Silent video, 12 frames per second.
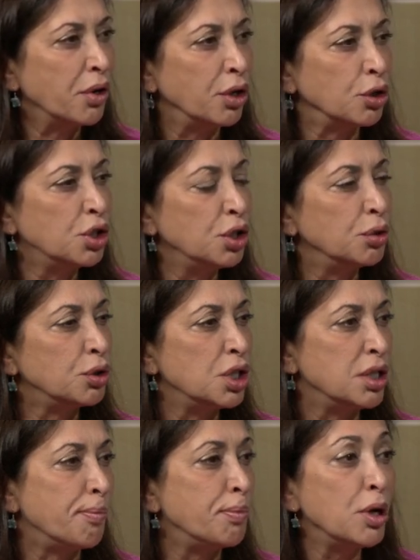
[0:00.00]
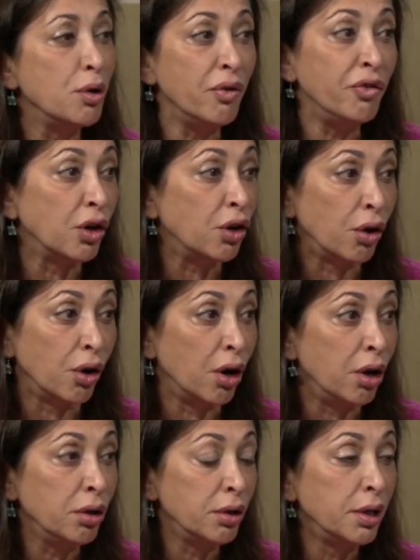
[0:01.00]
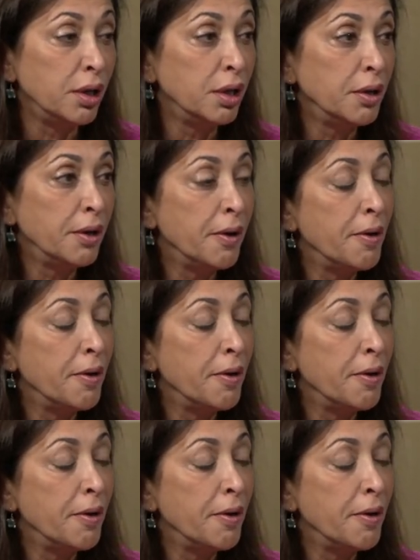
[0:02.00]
her, too. She's a beautiful girl. Yeah.